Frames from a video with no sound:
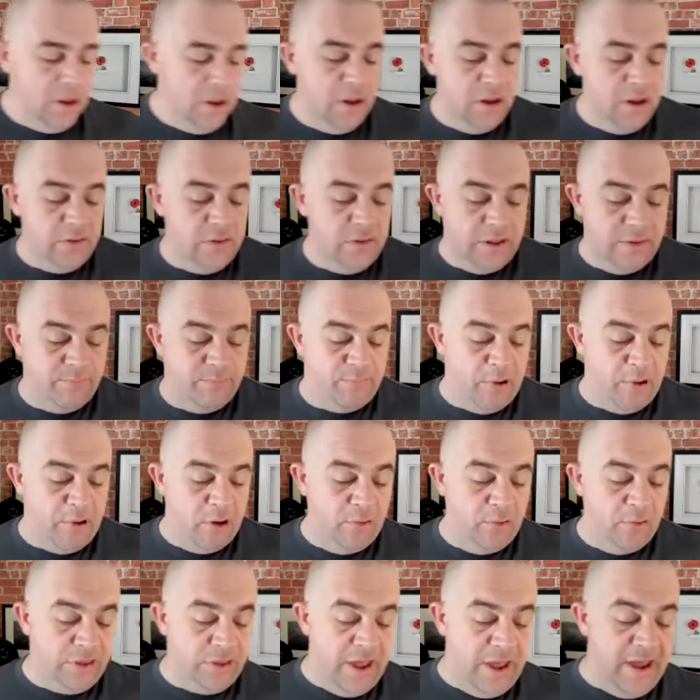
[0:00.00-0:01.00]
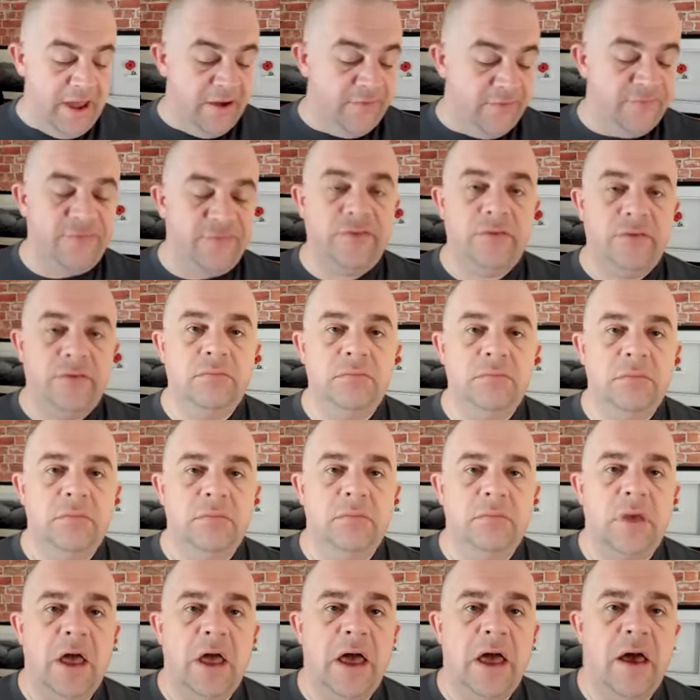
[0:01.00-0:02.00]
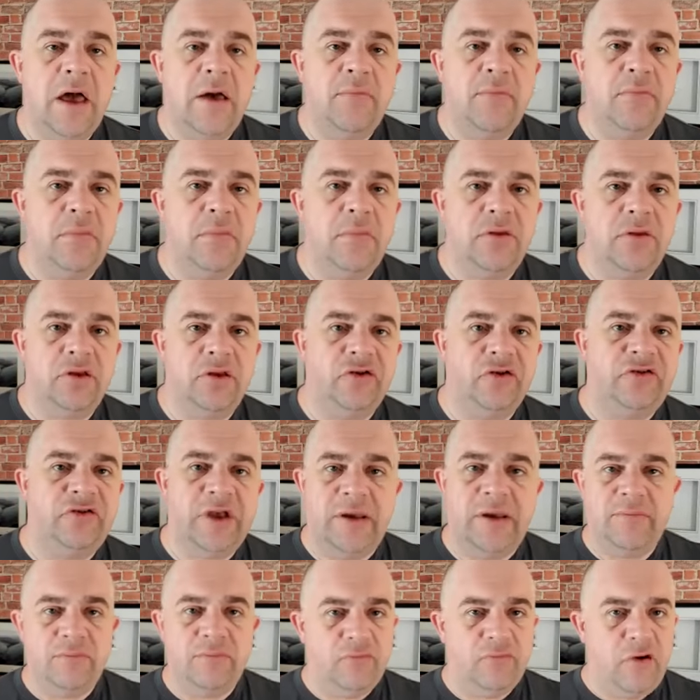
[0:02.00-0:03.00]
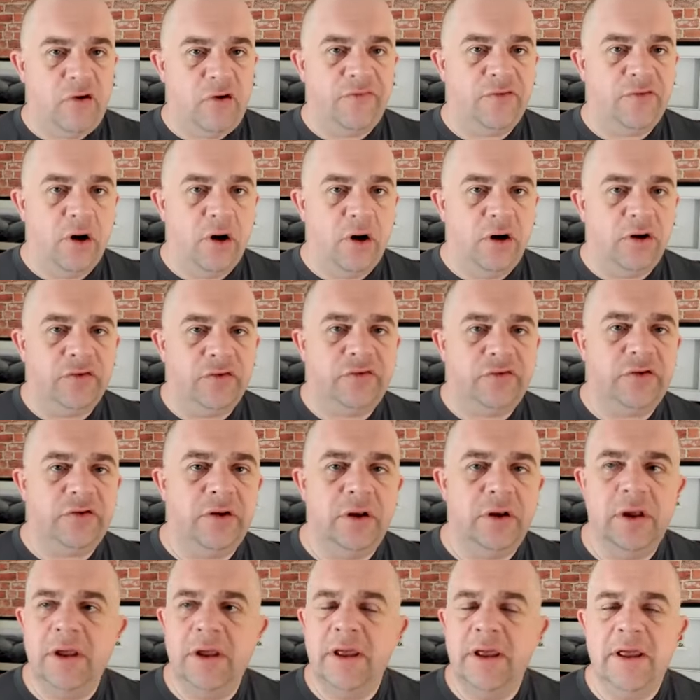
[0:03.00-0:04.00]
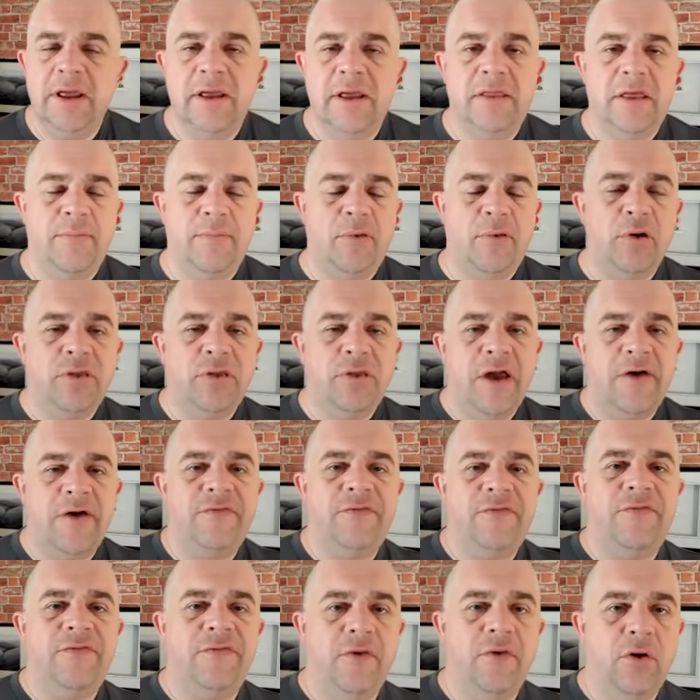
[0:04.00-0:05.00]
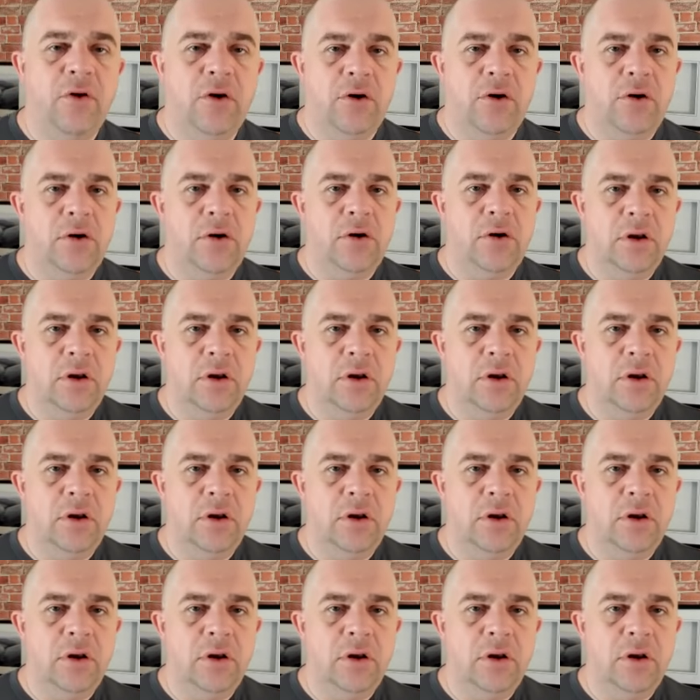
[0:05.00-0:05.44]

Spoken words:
rating. They both have the same rough cost. They both have 4